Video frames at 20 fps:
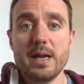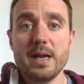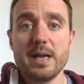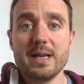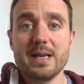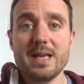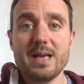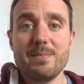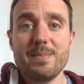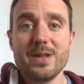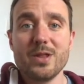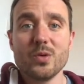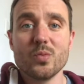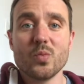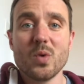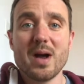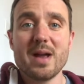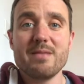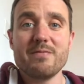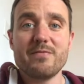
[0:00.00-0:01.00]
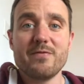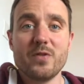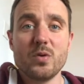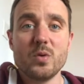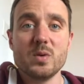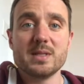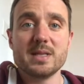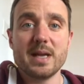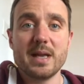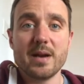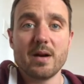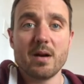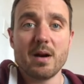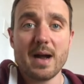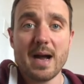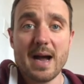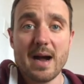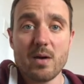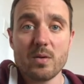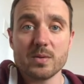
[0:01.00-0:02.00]
and keeping the right foods in our
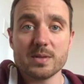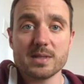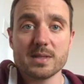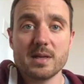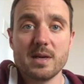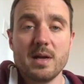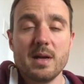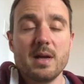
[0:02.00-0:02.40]
house.